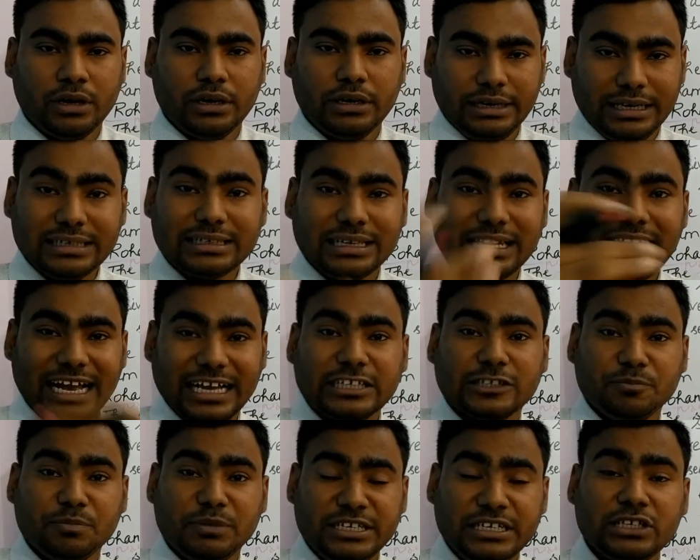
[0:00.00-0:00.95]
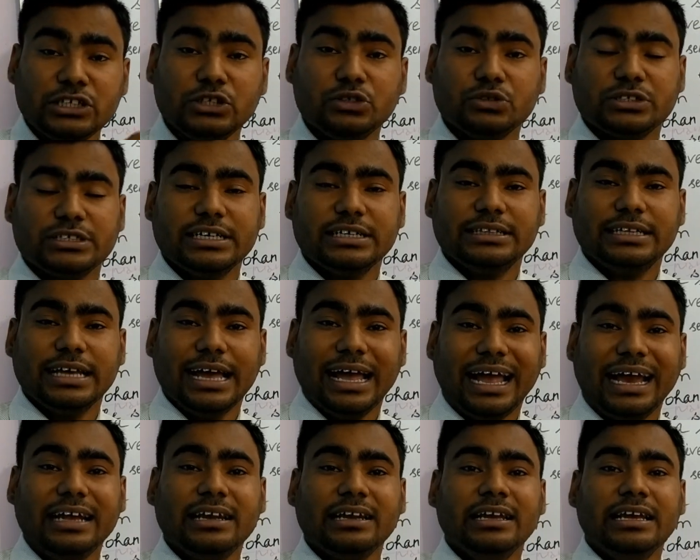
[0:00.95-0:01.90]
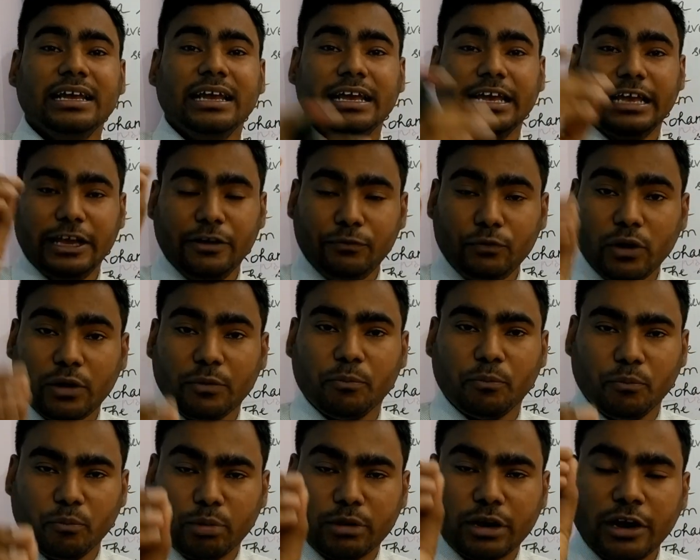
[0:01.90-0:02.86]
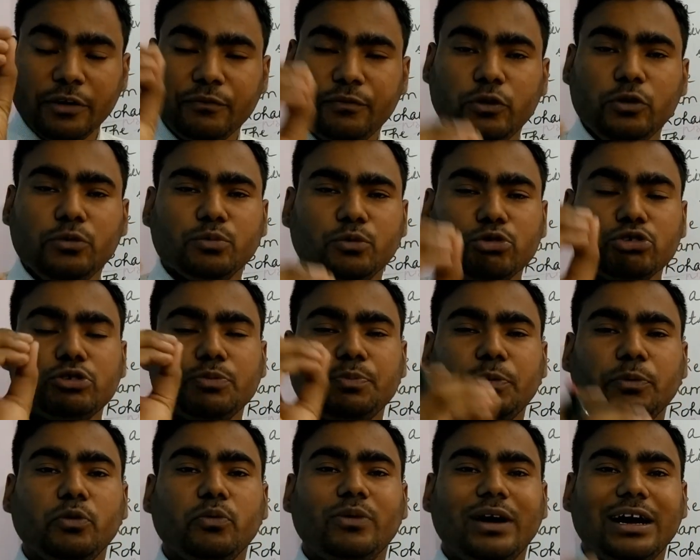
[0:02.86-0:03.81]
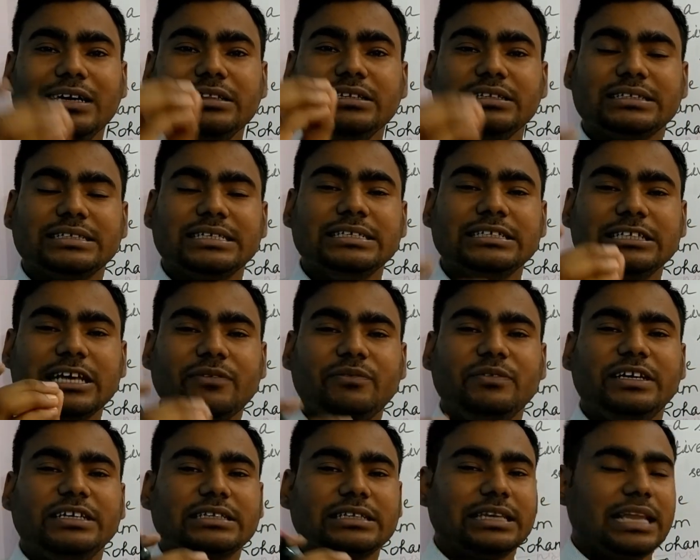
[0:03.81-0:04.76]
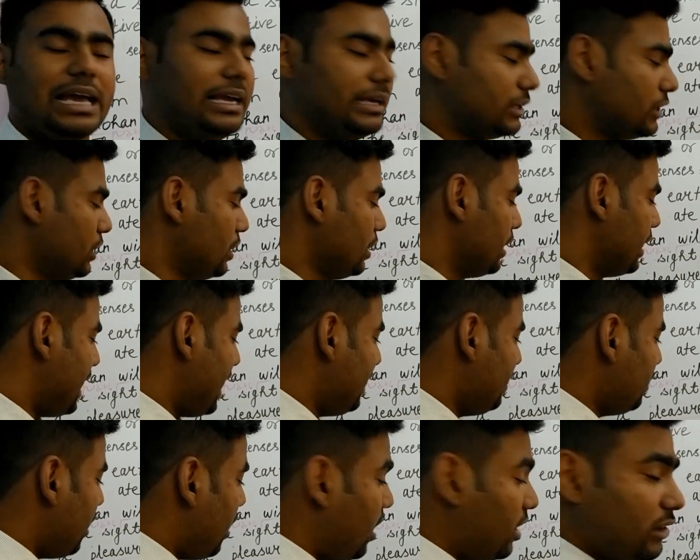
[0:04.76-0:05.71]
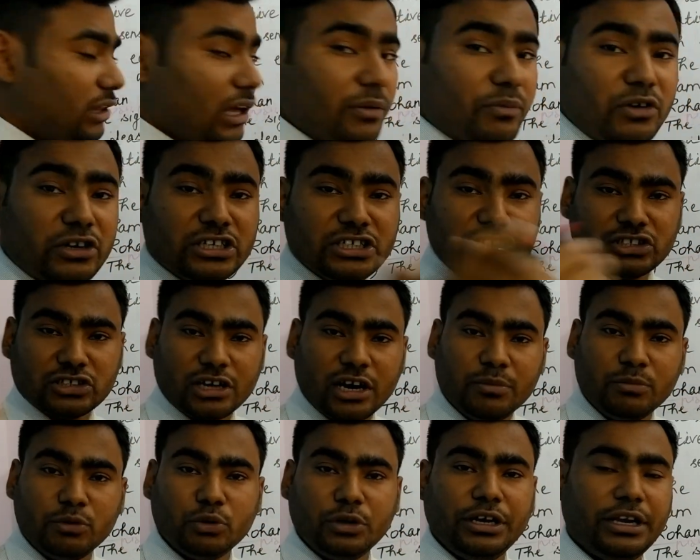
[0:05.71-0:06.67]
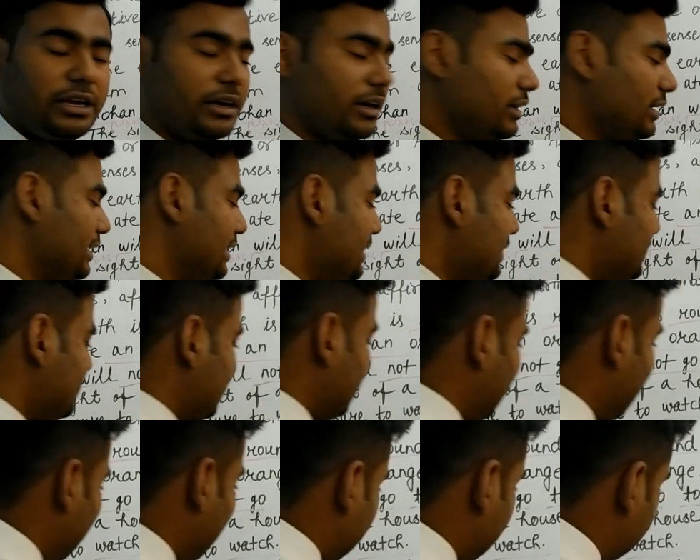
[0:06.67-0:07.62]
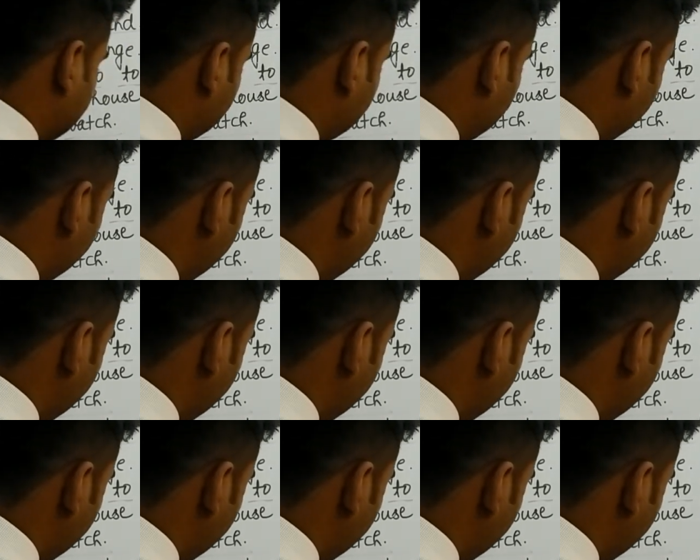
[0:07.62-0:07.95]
Dislikes meaning to say that if you are confused most people what the sense of dislike. And other what is come to here is hate.